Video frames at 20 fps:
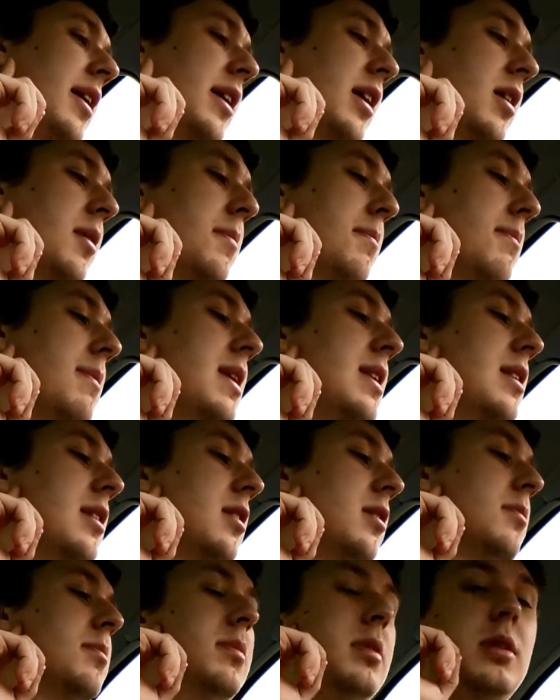a
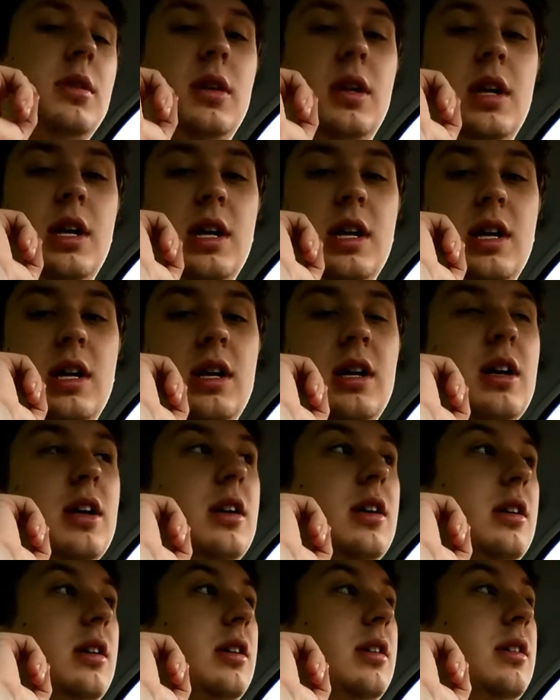medium,
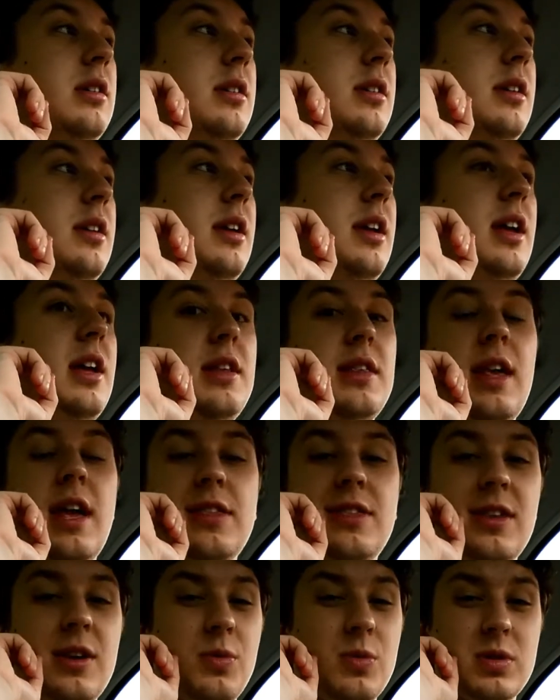uh, and
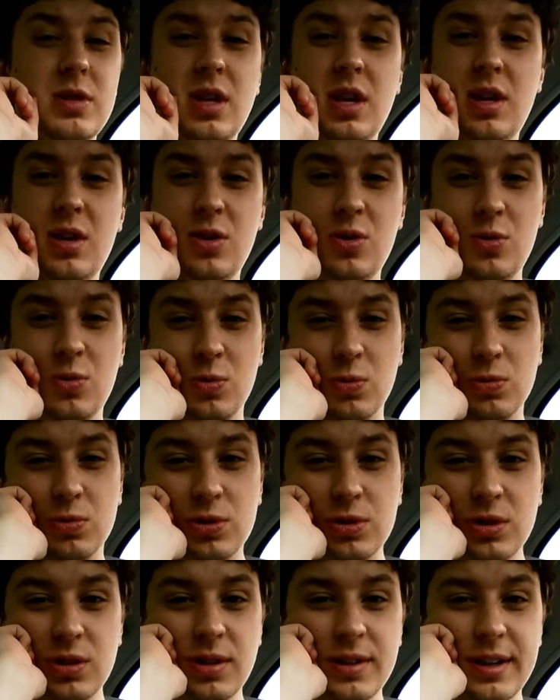that thing was
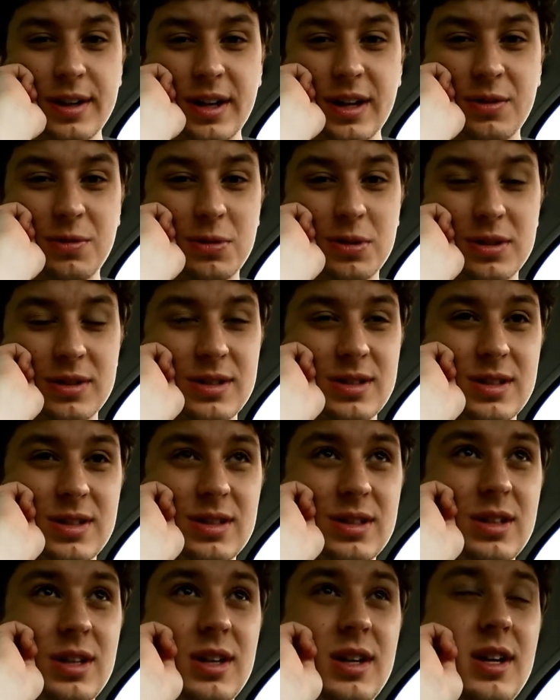huge. Like it
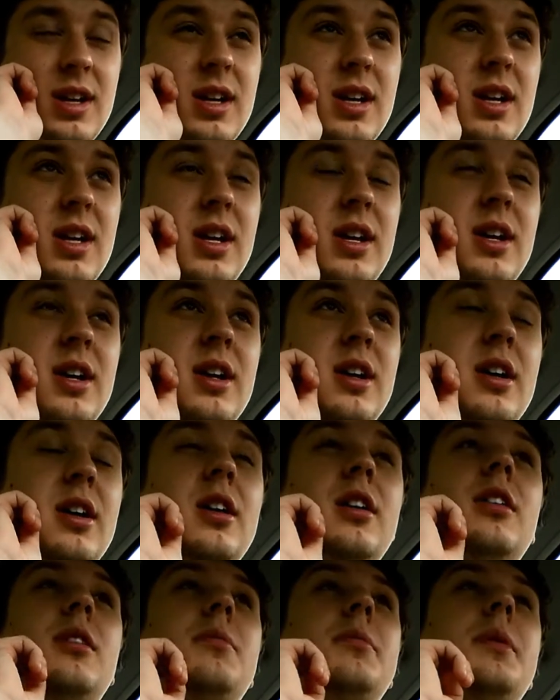was.
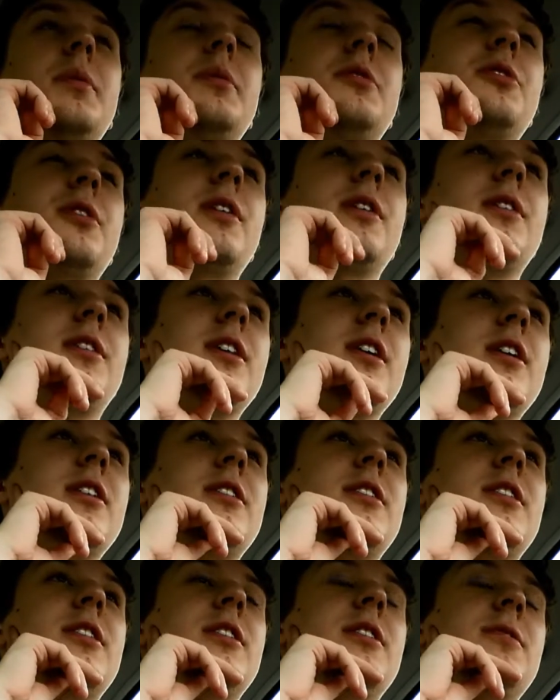Let me try and think
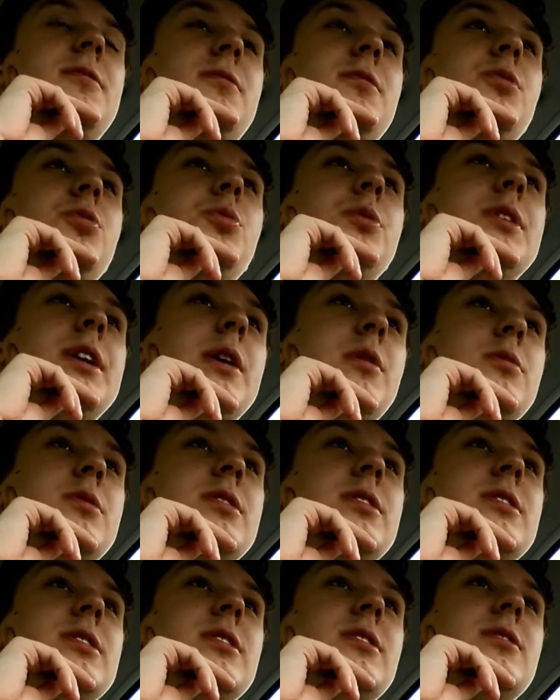in fluid
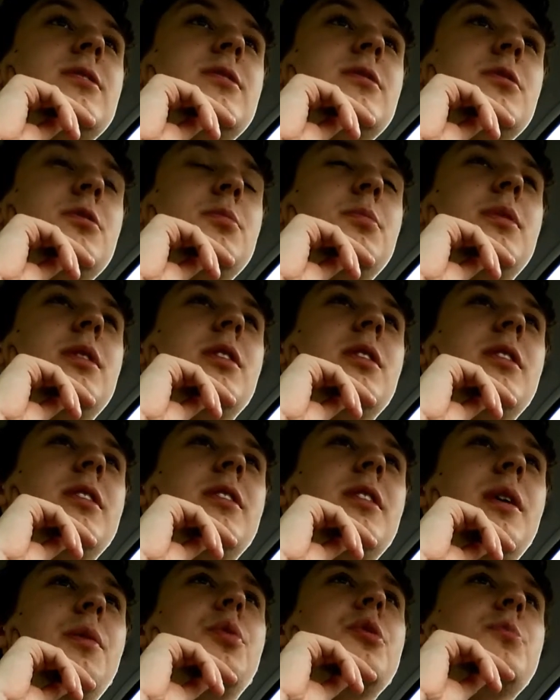ounces or
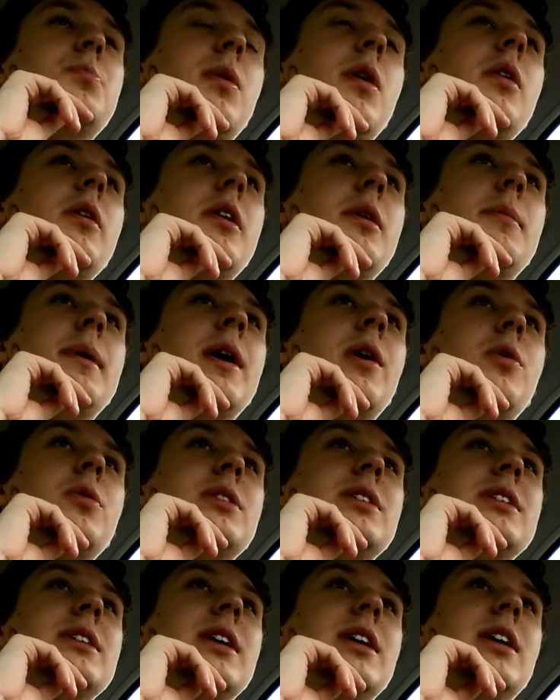milliliters. It was probably
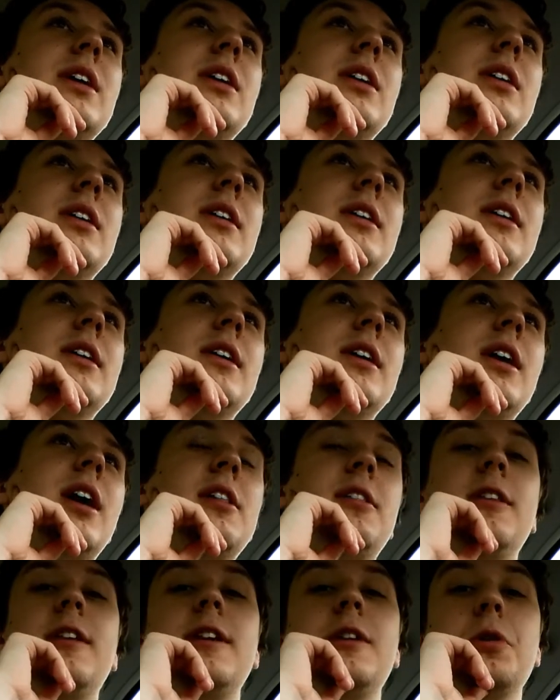about
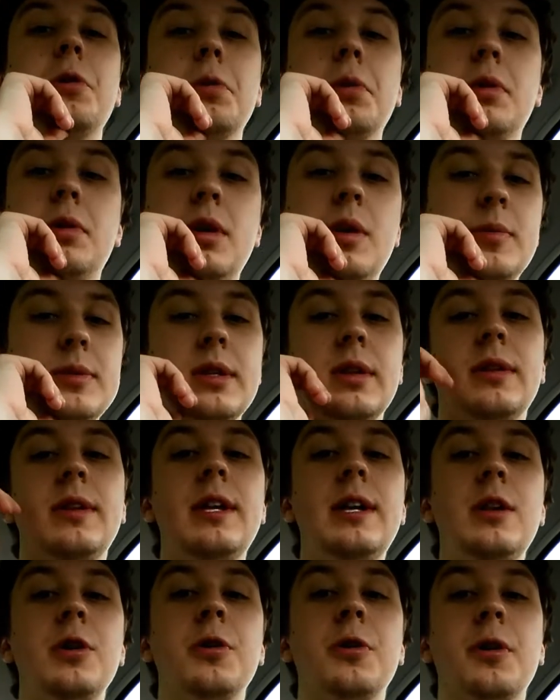a liter. It was a
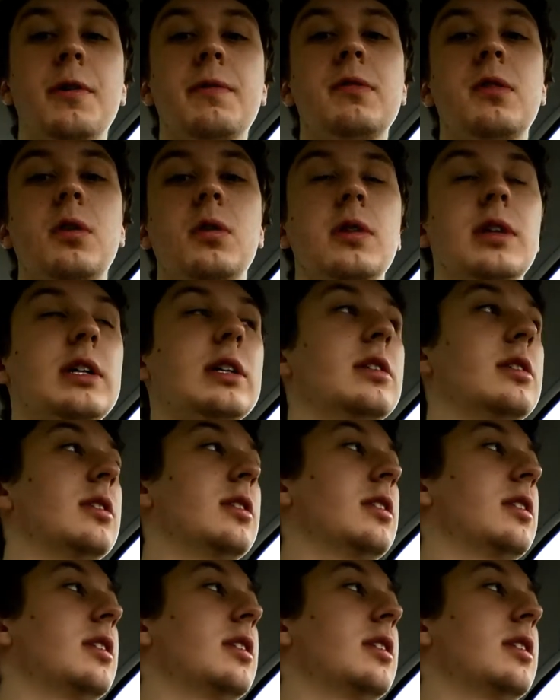liter of cola.